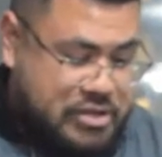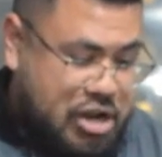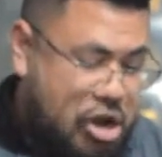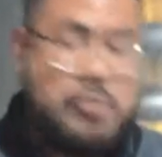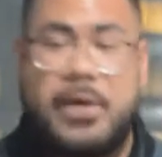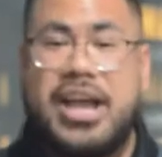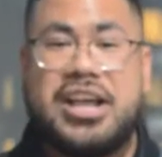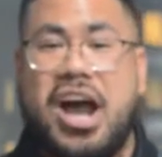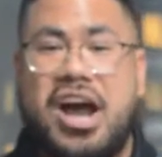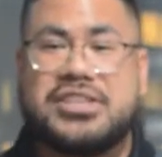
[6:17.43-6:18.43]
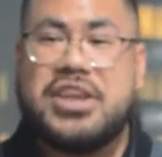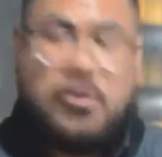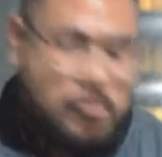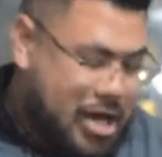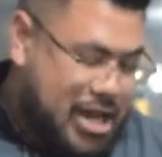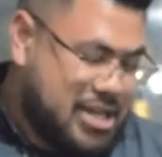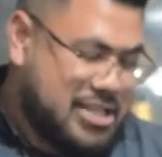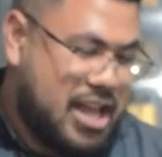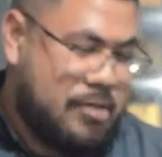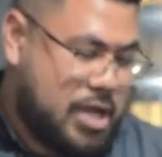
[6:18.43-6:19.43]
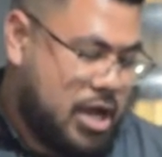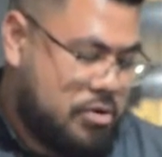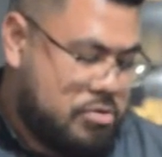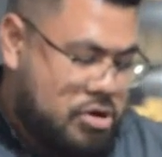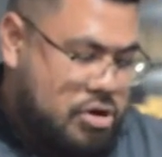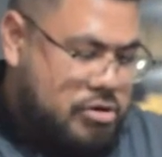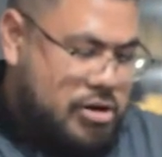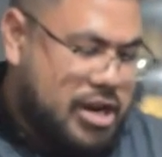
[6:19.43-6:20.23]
She's like, oh my gosh, what is that? I'm like, I don't know.